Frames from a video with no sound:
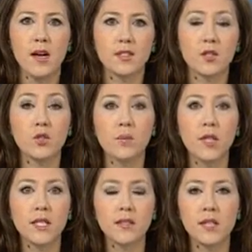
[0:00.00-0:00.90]
Sarasota
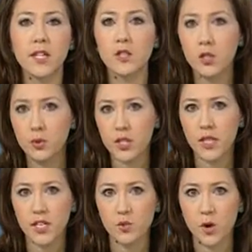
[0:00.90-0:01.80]
police say two
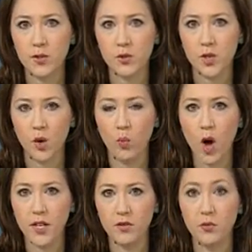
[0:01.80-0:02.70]
teenage brothers are
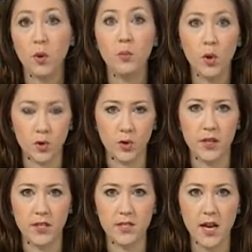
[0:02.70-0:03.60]
wanted for murder
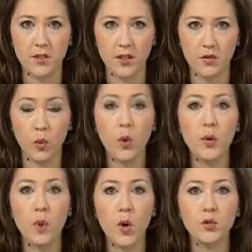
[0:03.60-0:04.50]
in the death of Roy
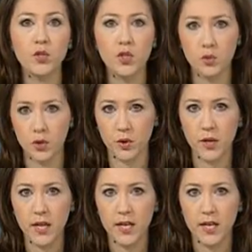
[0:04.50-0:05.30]
Barnes Jr.,